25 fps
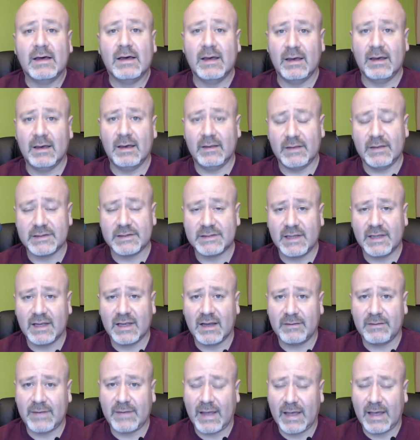This thing
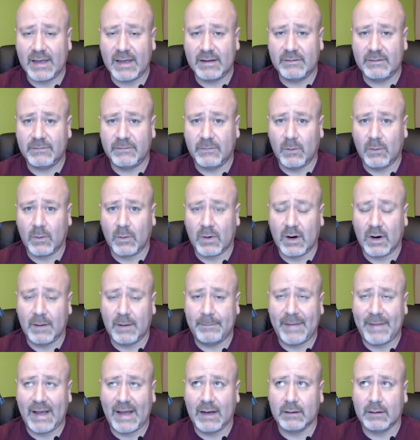I've had for
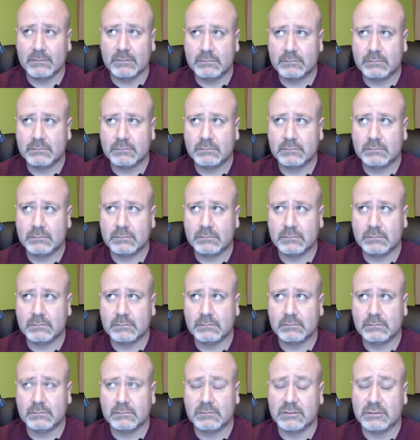about
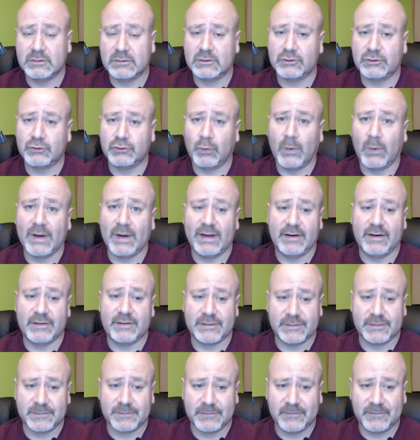20
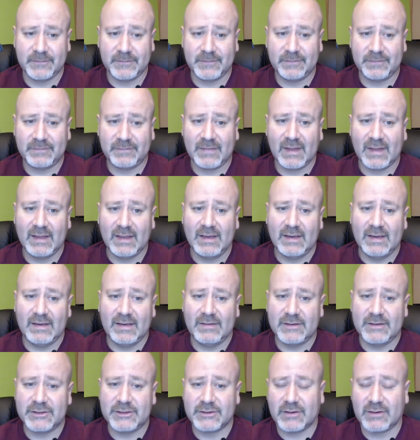years.
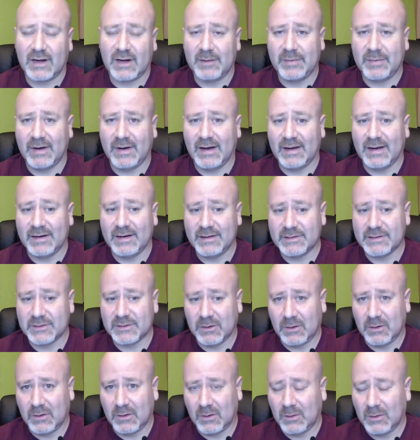This tripod is
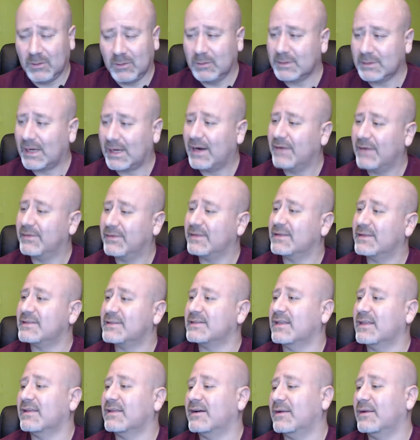old. I don't even think they
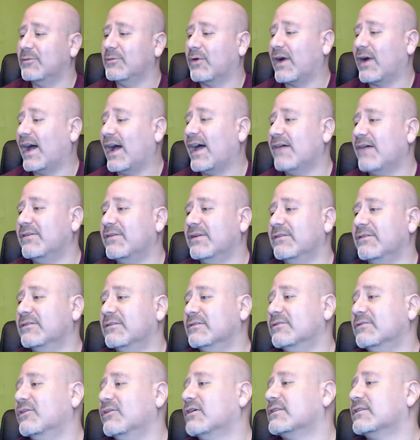sell it anymore. I haven't even
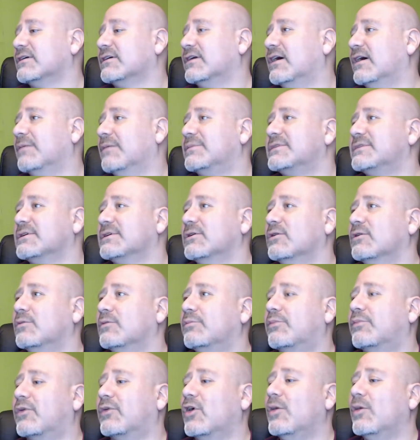looked it up. It's an old
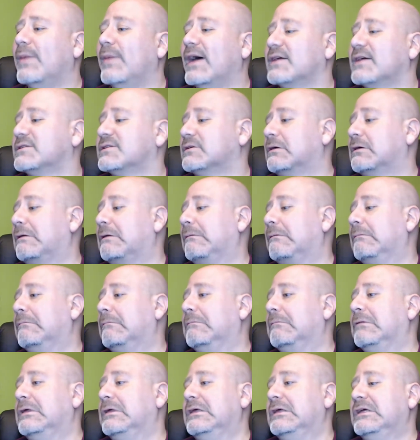ProMaster
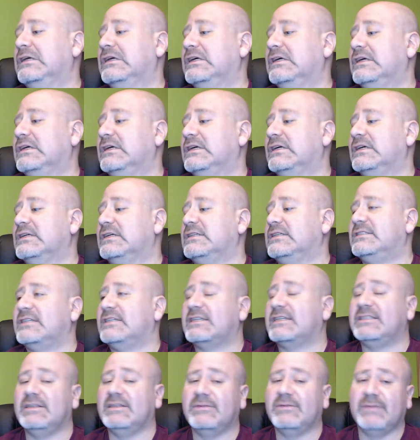
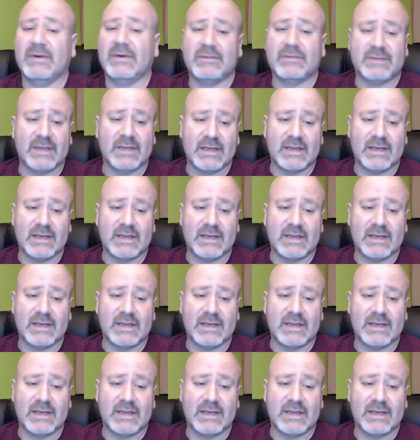6050.